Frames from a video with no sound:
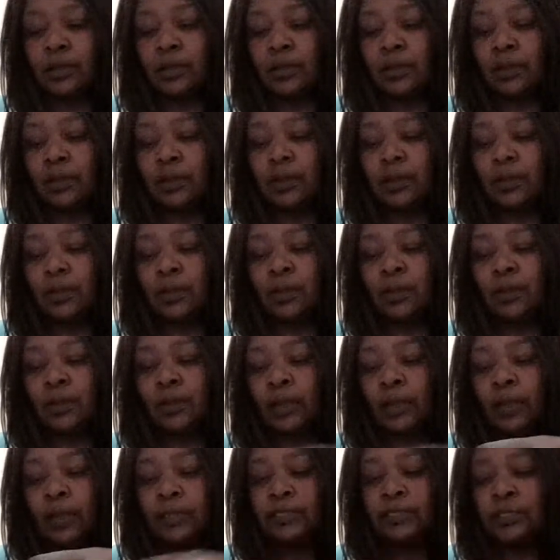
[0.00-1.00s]
And
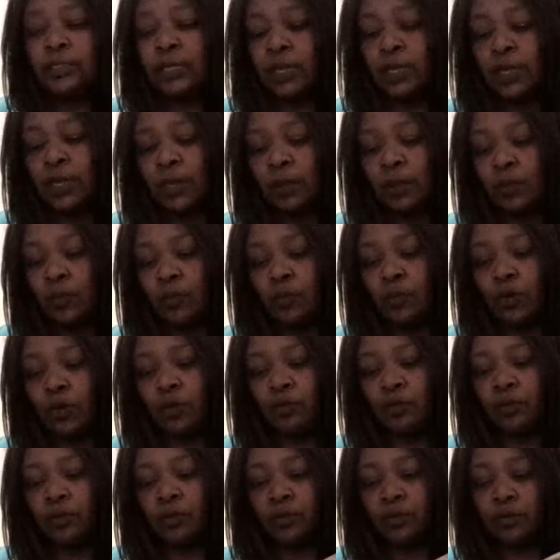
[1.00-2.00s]
like I said, what
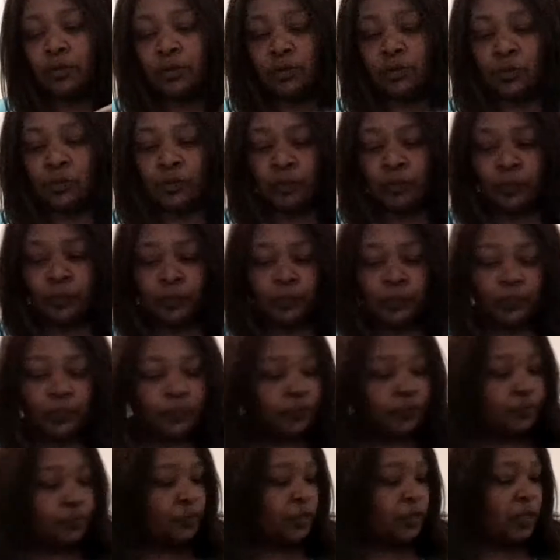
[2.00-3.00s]
we'll do
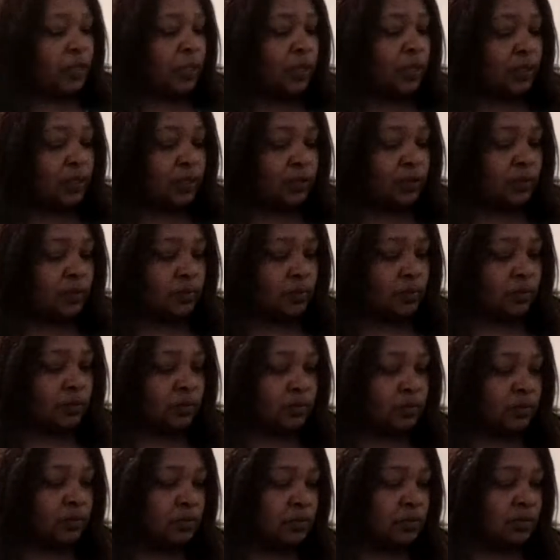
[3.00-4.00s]
is
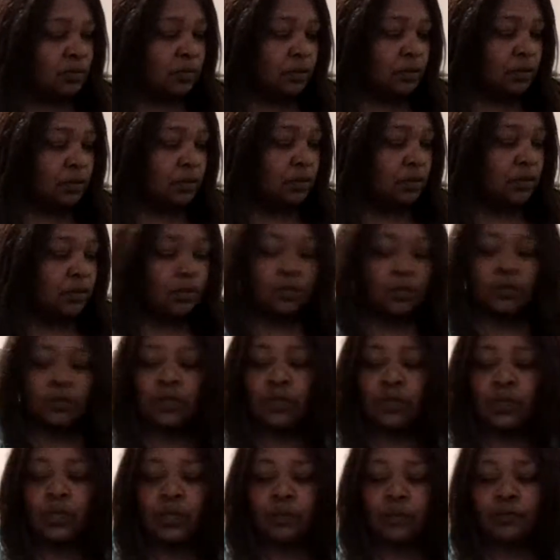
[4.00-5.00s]
we'll
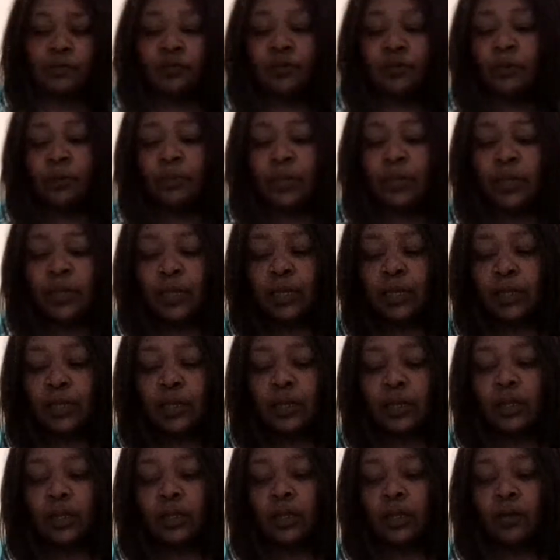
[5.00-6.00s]
keep trimming it,
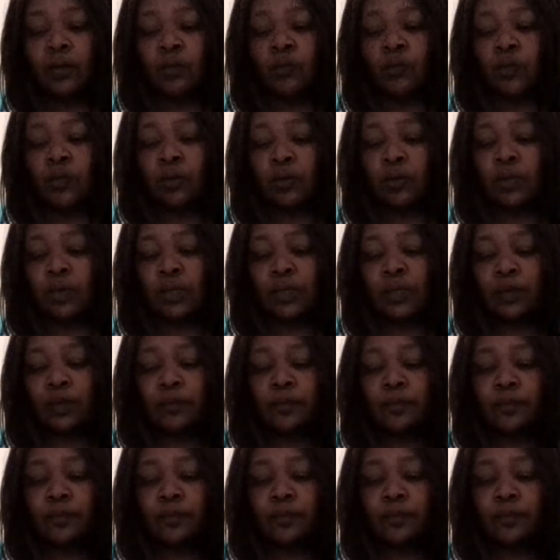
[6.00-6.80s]
and we'll keep